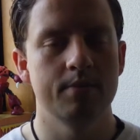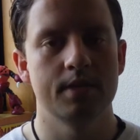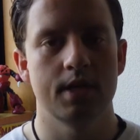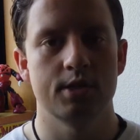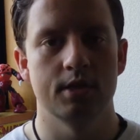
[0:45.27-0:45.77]

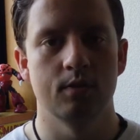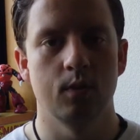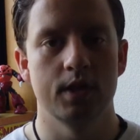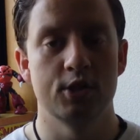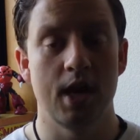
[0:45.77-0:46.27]

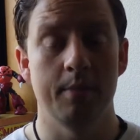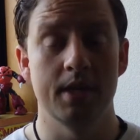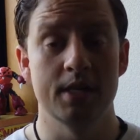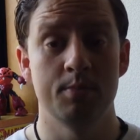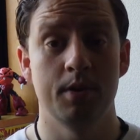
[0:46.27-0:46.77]
obsession with
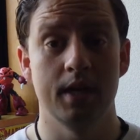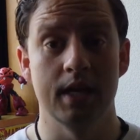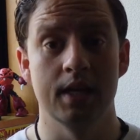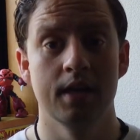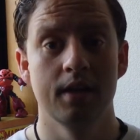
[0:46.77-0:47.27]
Japanese
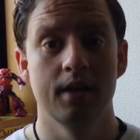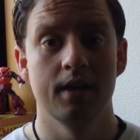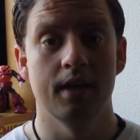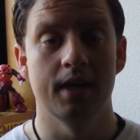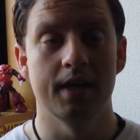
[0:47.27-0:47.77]
pudding
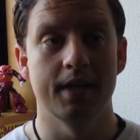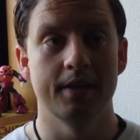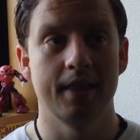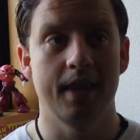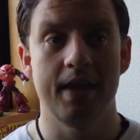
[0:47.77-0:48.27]

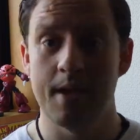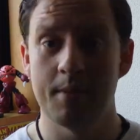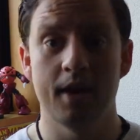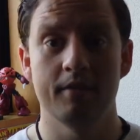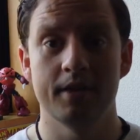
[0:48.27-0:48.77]
that
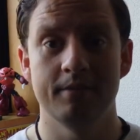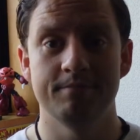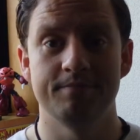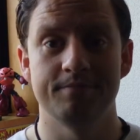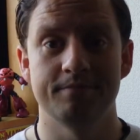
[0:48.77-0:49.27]
came out of it.